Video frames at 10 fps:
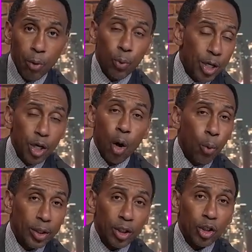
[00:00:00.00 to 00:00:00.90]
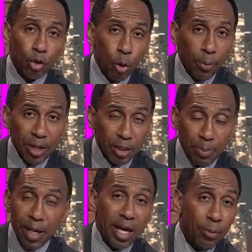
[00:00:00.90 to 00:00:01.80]
we know what the story has
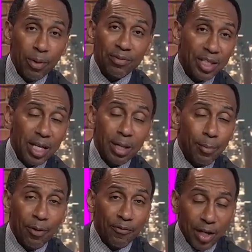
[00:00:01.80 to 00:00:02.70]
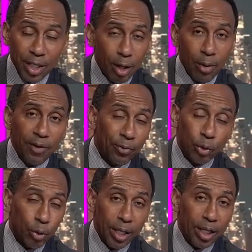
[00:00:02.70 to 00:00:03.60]
been, and we've seen them on video
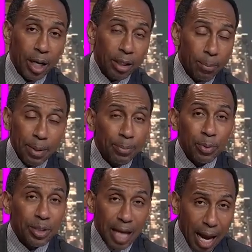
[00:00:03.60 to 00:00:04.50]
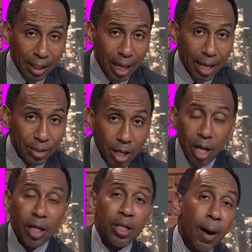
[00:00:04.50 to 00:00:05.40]
infiltrating other people's sidelines.
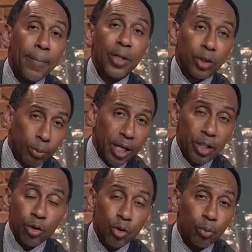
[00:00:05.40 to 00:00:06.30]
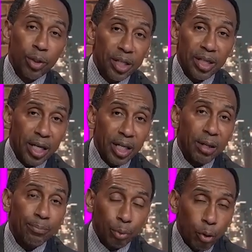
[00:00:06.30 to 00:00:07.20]
Number three, do you really think an
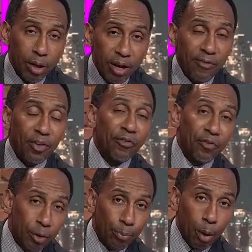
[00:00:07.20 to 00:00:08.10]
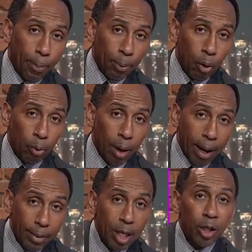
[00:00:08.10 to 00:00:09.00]
employee for the football
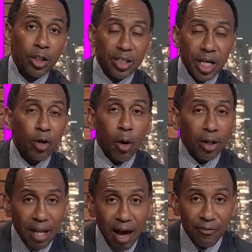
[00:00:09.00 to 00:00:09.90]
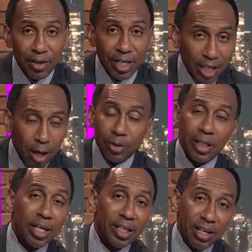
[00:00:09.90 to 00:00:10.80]
program did all of that for his health
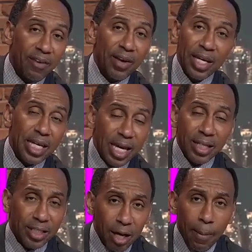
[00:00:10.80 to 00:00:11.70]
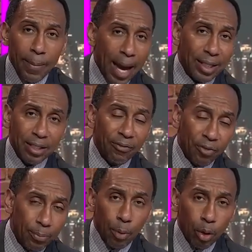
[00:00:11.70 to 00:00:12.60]
and didn't give any intel back to the
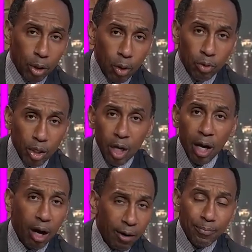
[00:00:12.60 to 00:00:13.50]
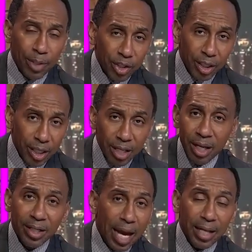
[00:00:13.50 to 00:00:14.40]
football coach of Michigan?
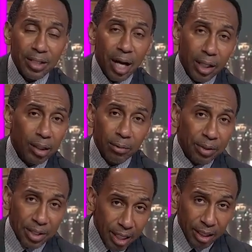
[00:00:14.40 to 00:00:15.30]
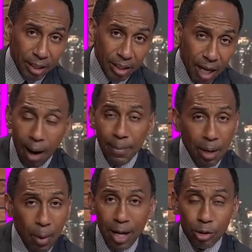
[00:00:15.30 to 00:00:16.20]
That is utterly ridiculous. I
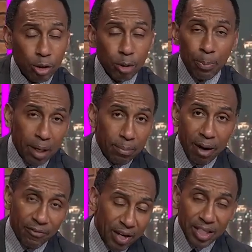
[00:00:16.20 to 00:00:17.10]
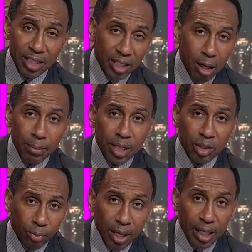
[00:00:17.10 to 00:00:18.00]
mean, why don't you spit in my face and tell me
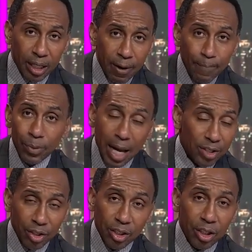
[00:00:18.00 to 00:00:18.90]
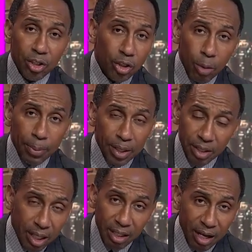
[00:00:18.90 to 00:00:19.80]
it's raining? That's just the
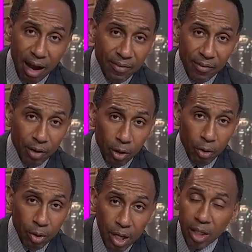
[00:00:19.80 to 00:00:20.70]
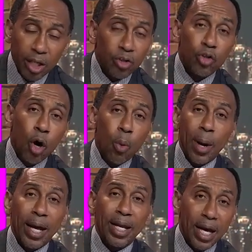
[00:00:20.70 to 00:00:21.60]
stupidest thing that I've ever heard. There's no
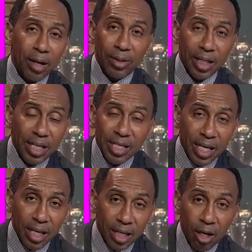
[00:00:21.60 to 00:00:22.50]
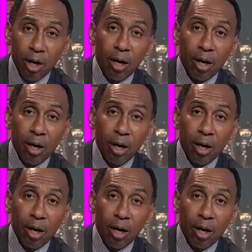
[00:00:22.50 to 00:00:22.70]
way in hell that he did it